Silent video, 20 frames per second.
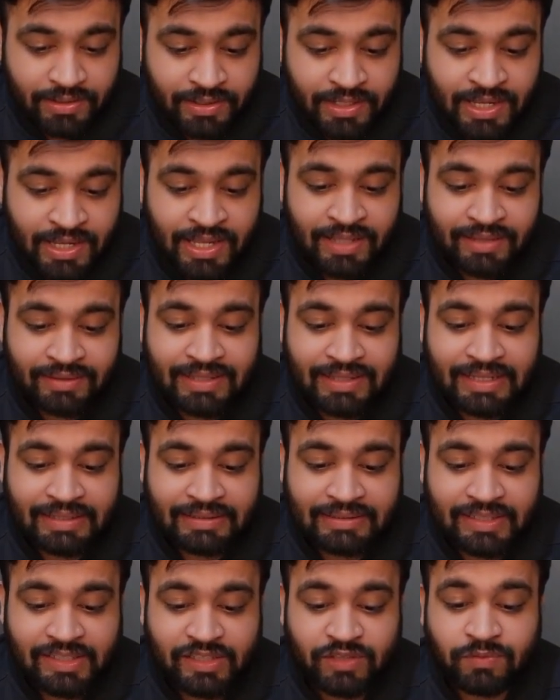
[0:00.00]
then
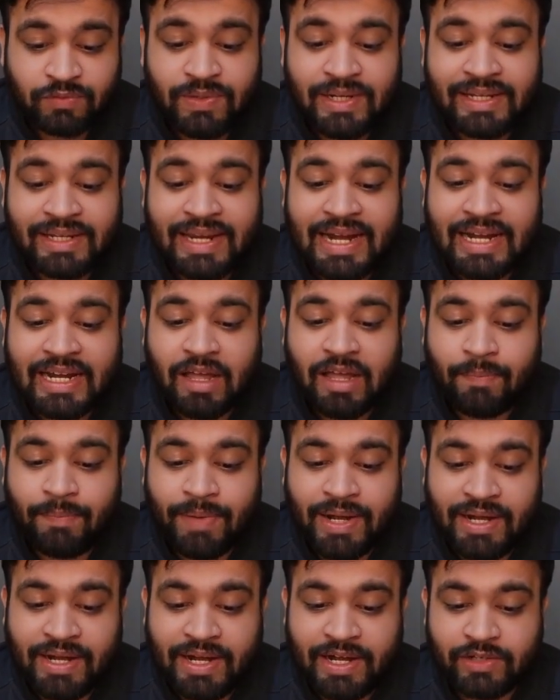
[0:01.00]
this will get
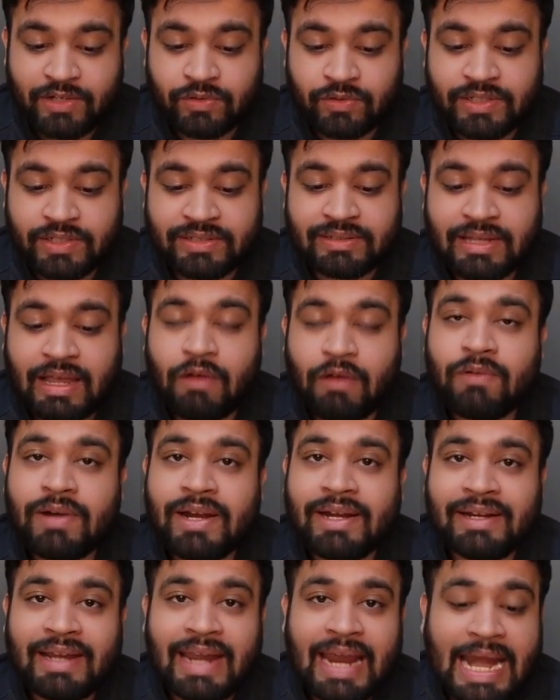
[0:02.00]
appended. So this owl and
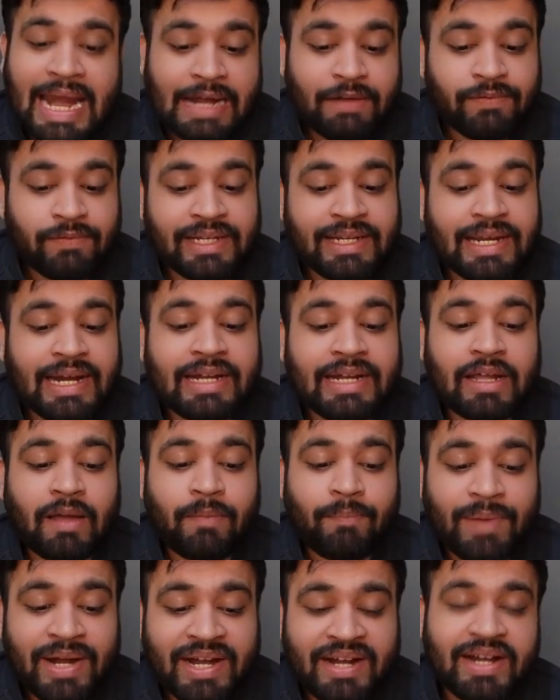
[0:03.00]
cat will get
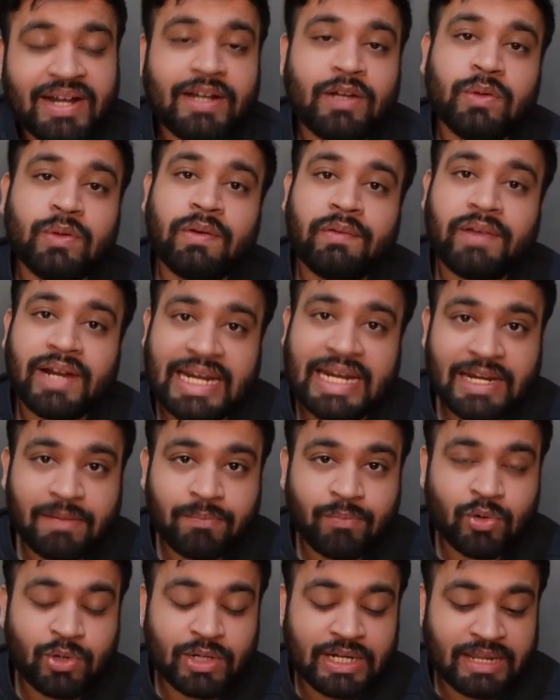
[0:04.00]
appended to our input
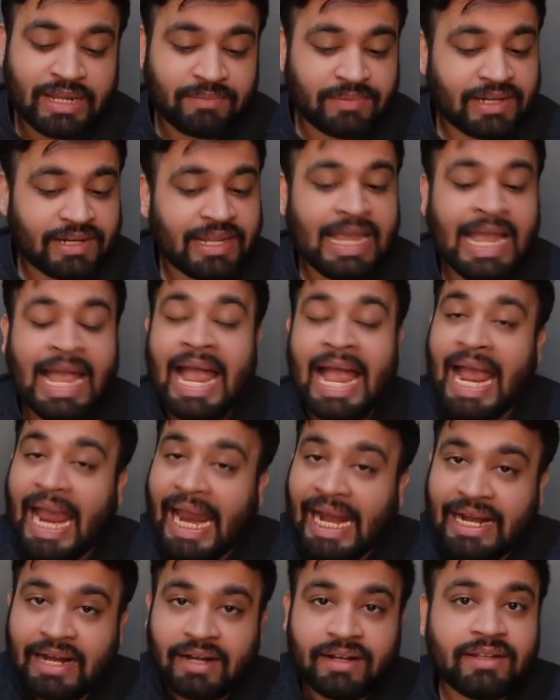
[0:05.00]
table, and at
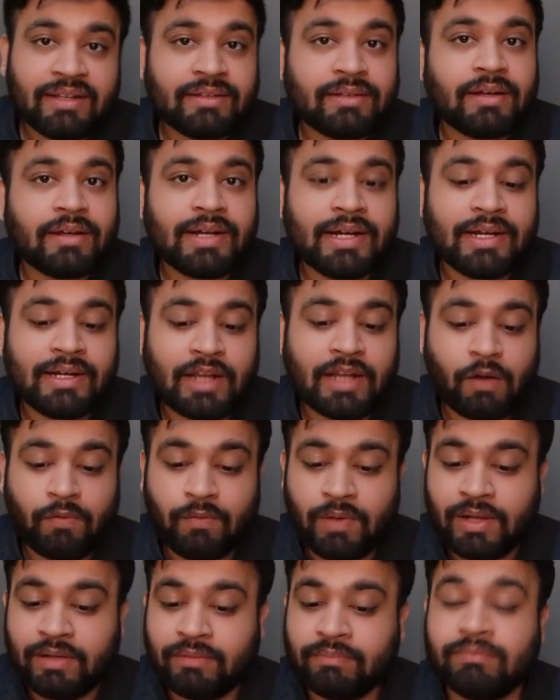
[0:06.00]
the third interval
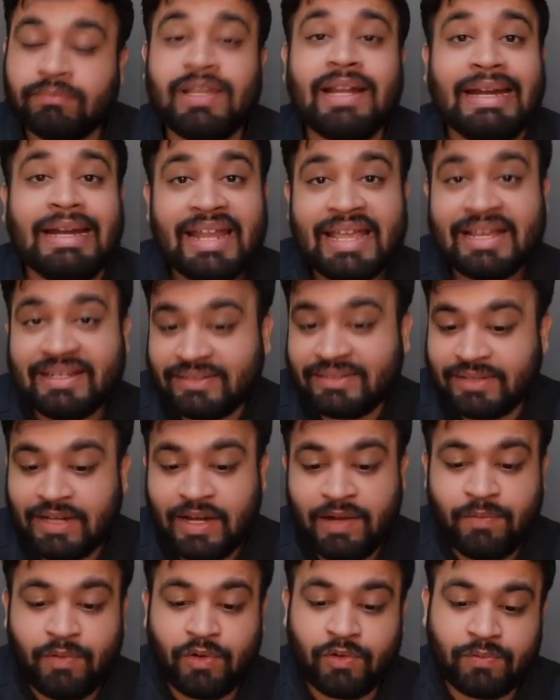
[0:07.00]
the next input,
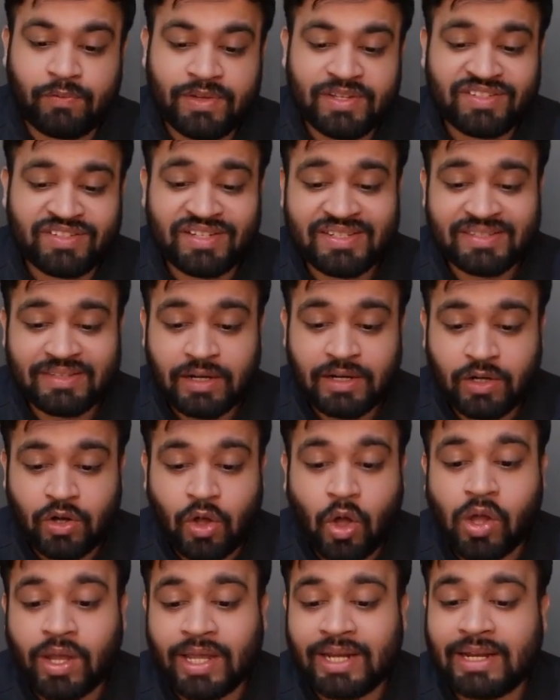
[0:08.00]
which is the dog
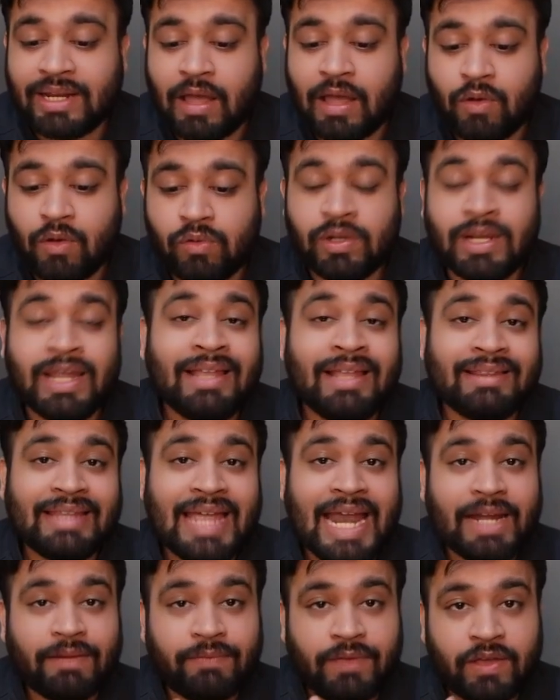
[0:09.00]
and owl that we
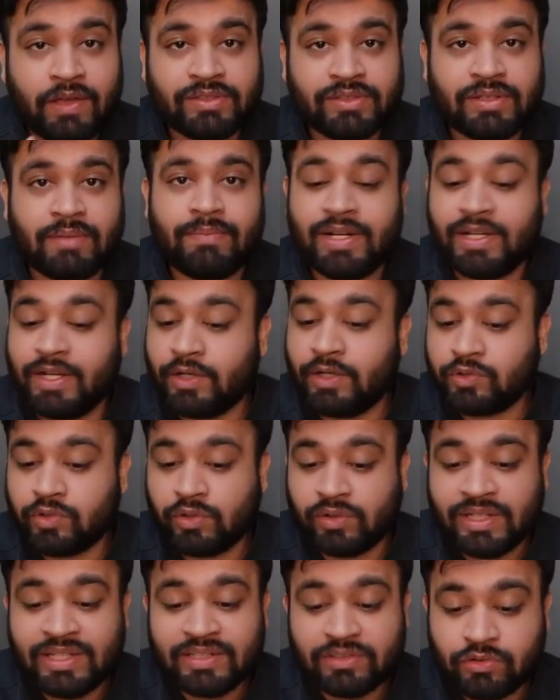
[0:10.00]
have submitted. So these
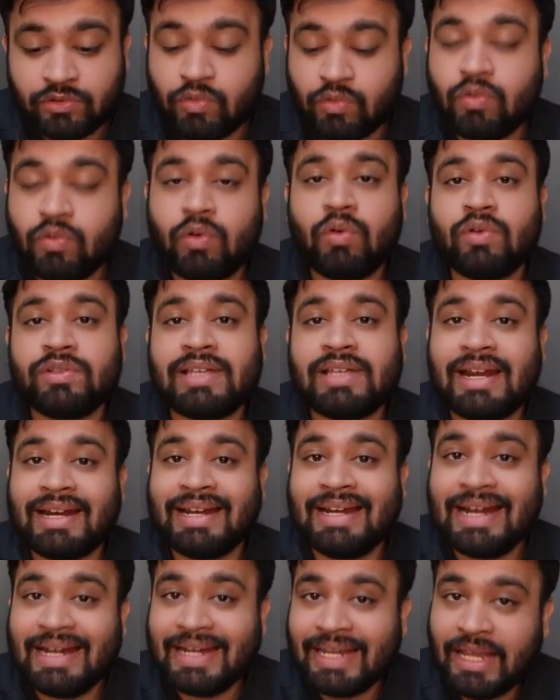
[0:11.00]
two rows are
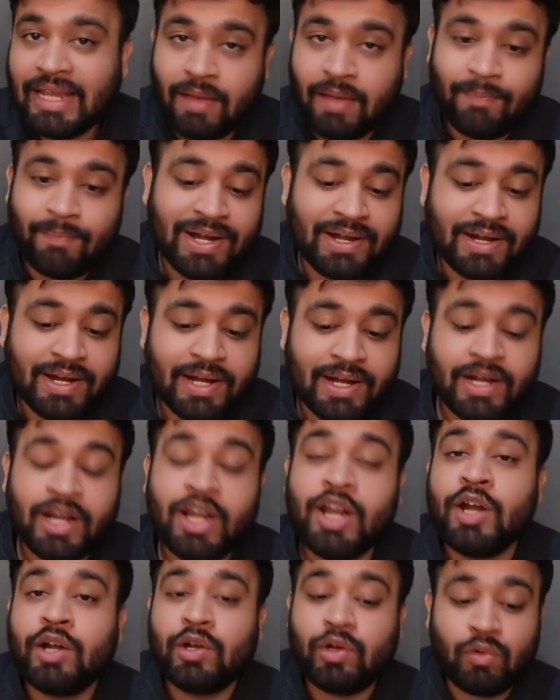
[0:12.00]
getting appended
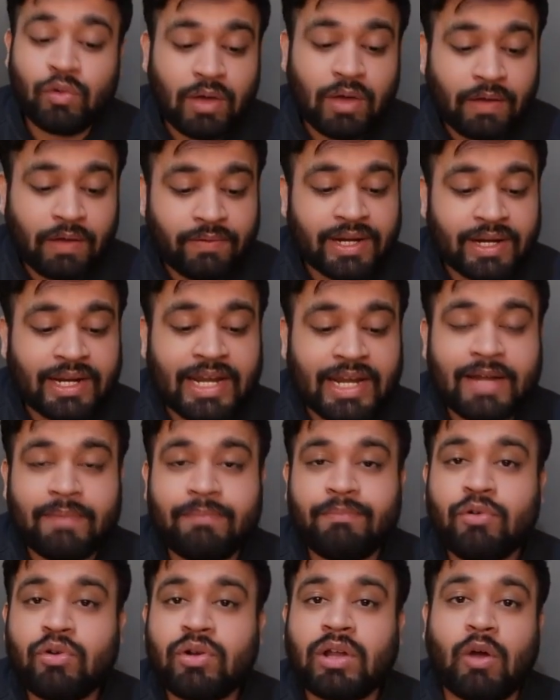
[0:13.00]
to our input
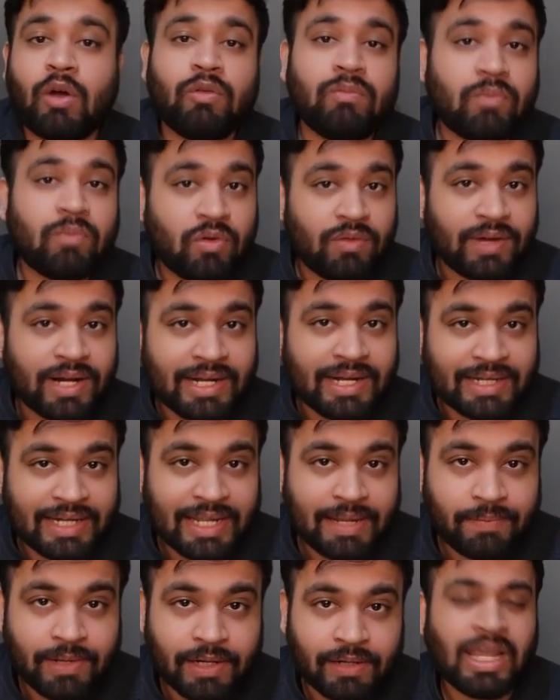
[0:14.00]
unbounded table,
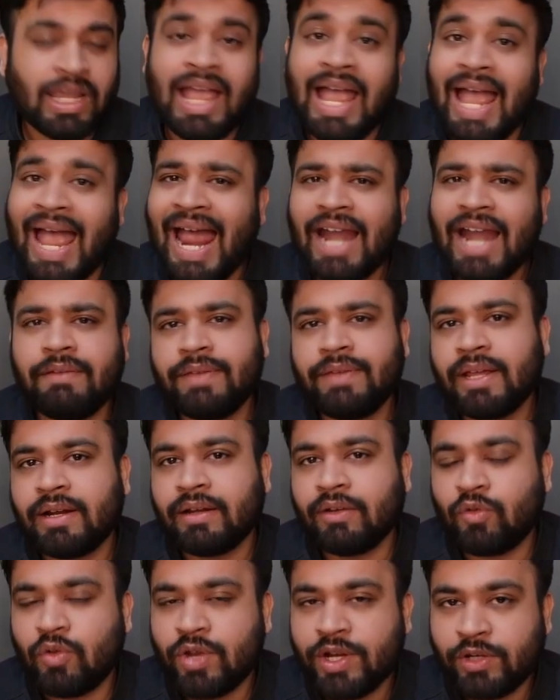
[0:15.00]
and we are
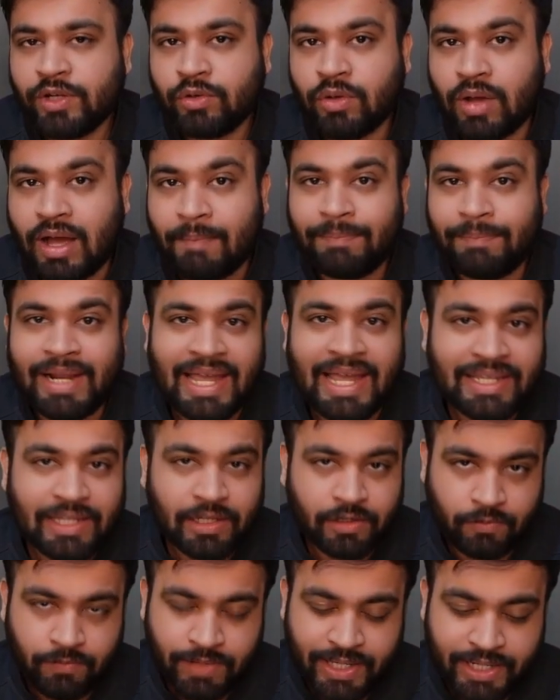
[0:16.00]
going to apply the
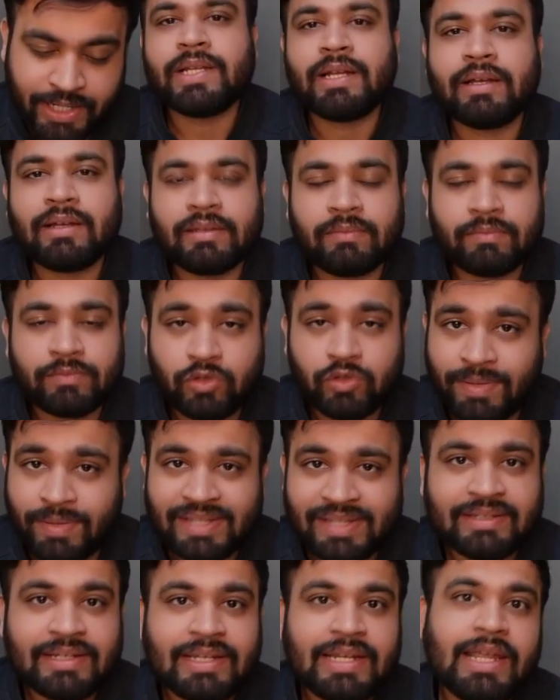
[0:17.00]
query. So
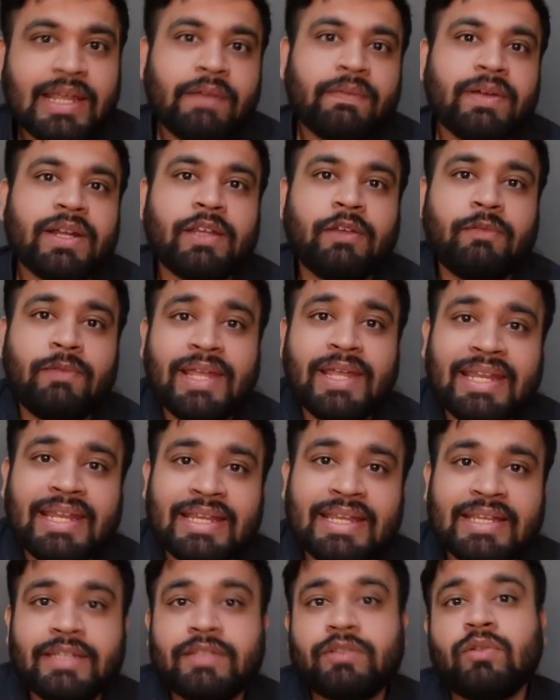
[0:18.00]
basically our query is
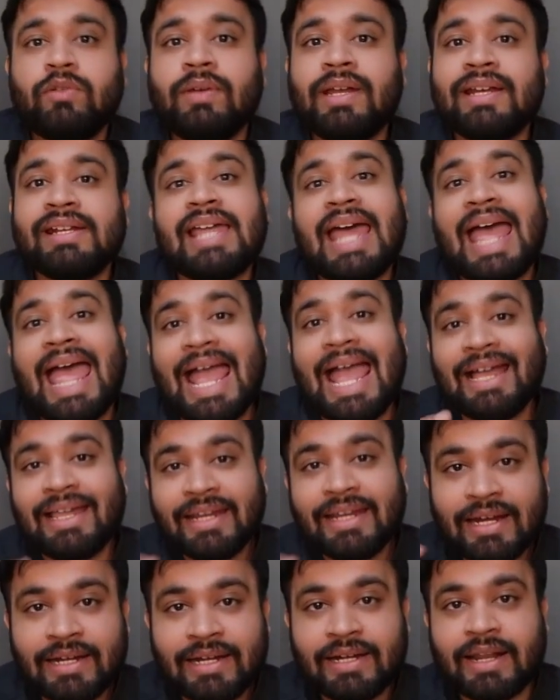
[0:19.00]
to get the
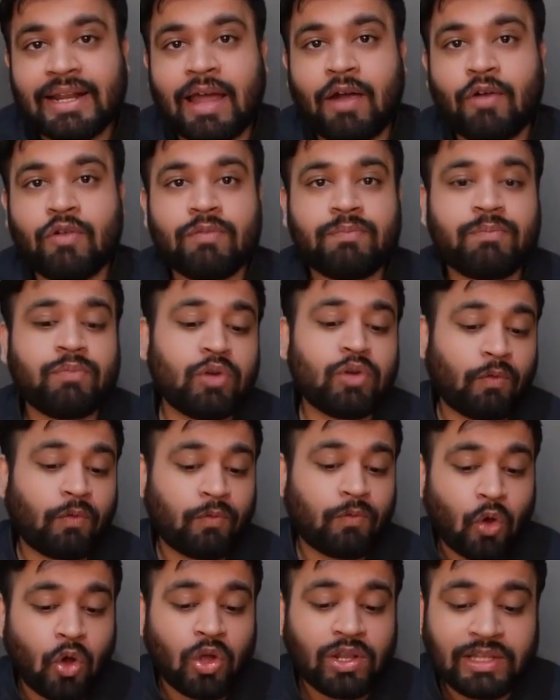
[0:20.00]
aggregated output of all
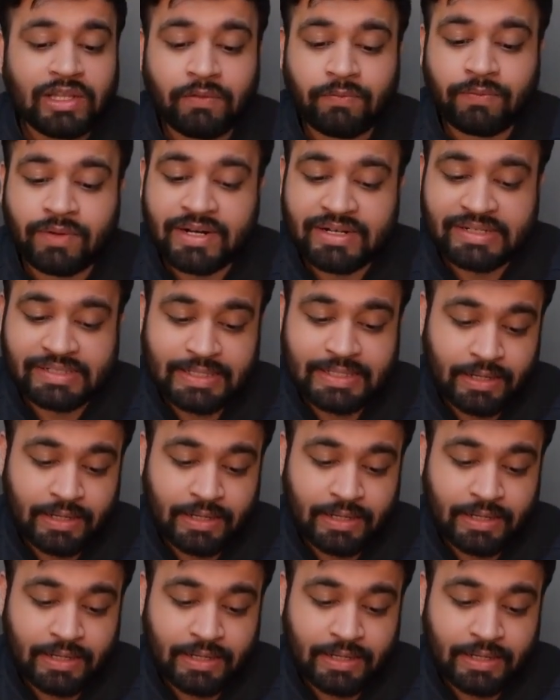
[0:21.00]
the words here.